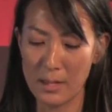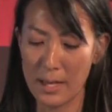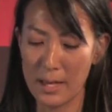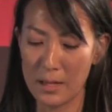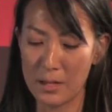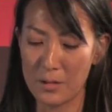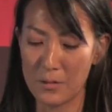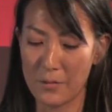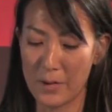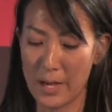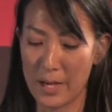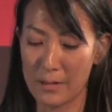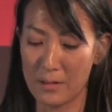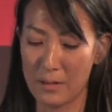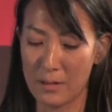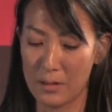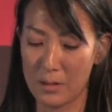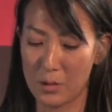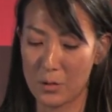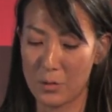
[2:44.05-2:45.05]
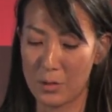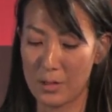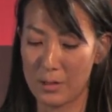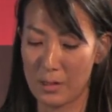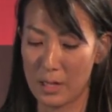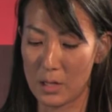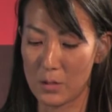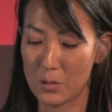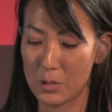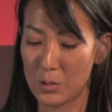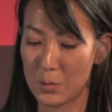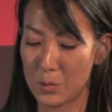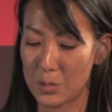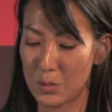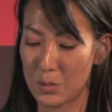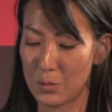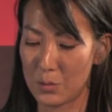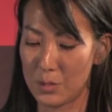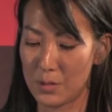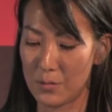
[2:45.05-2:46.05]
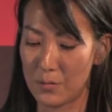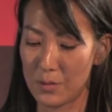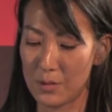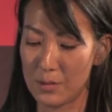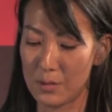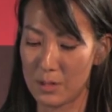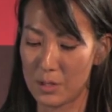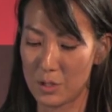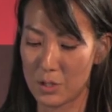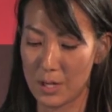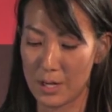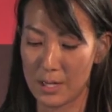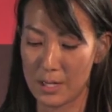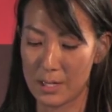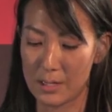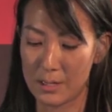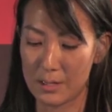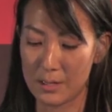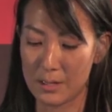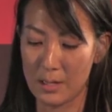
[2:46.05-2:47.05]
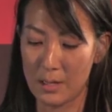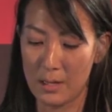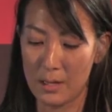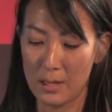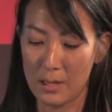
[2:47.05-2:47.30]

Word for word: added fact that the Korean language was so different than Chinese